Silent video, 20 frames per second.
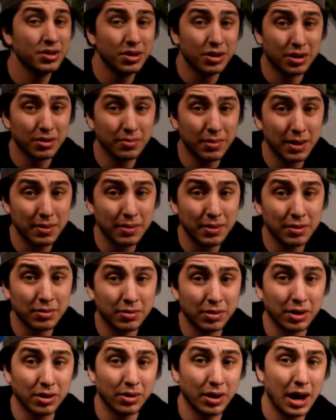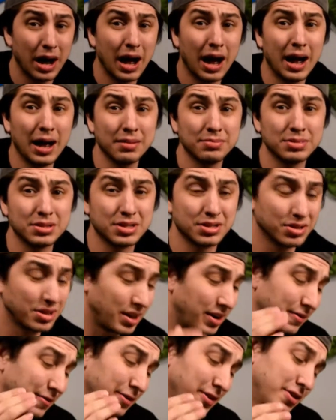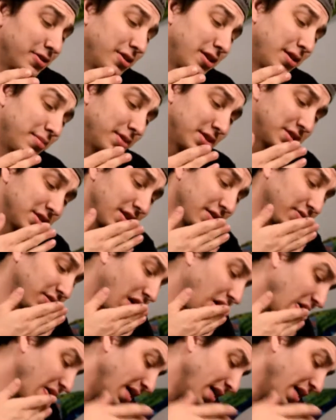or maybe it won't. I'm still kind of figuring it out myself.